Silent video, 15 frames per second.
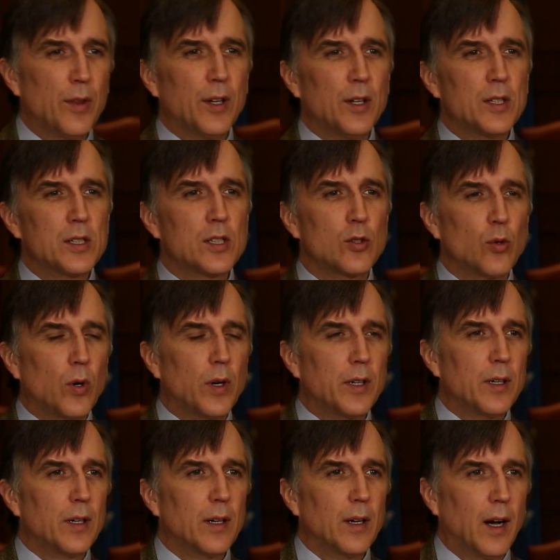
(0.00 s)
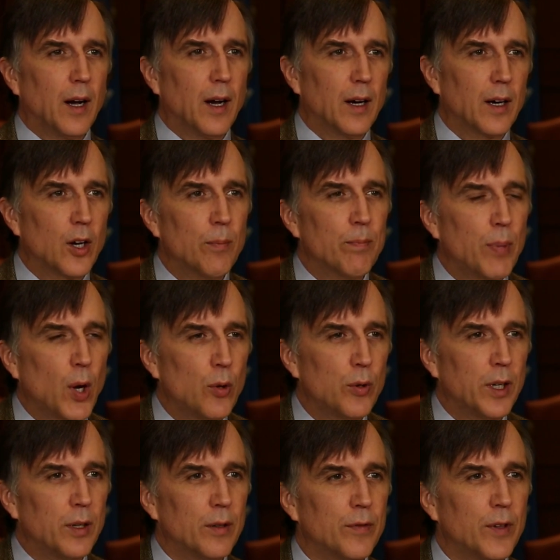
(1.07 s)
The historic
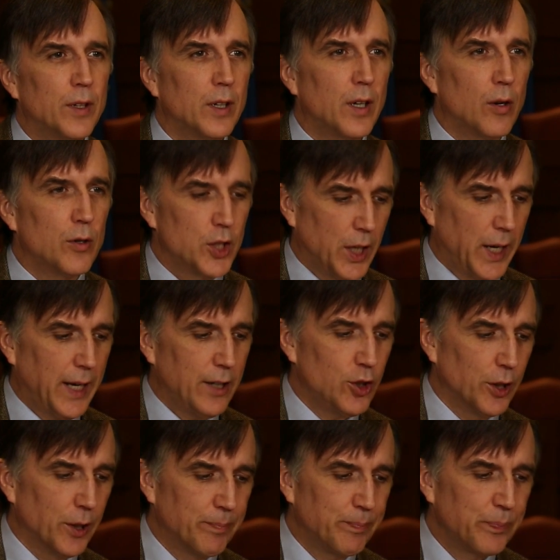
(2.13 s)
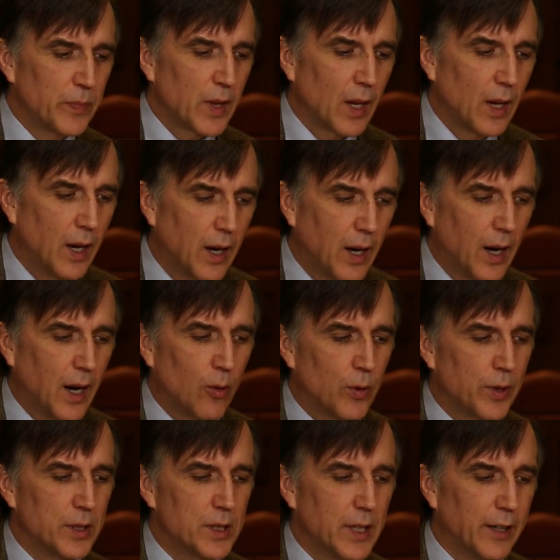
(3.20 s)
component of the negotiation, I
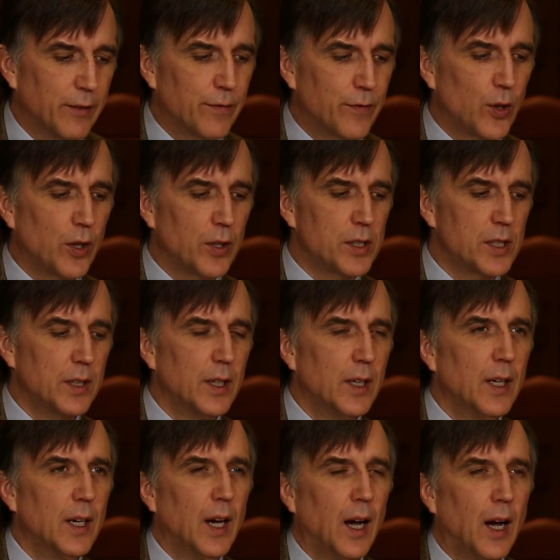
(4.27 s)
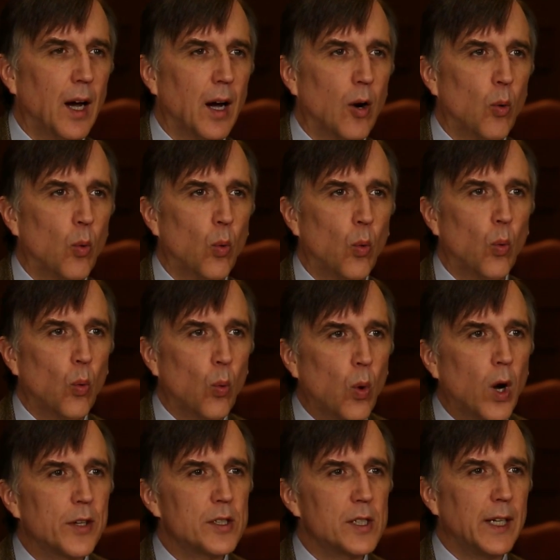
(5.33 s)
want to say first,
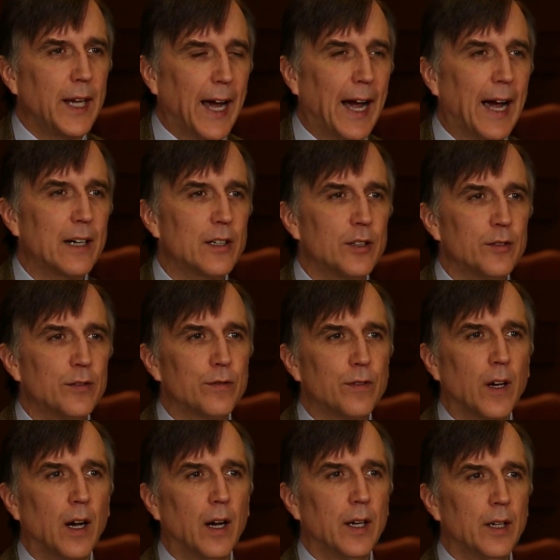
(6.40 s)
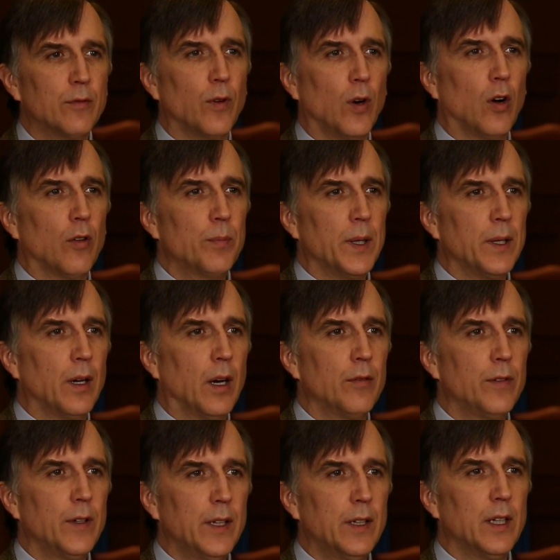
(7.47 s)
was the active involvement
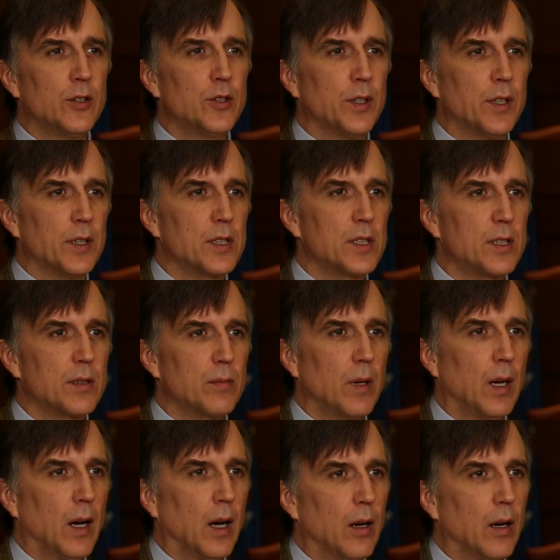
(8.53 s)
of Indigenous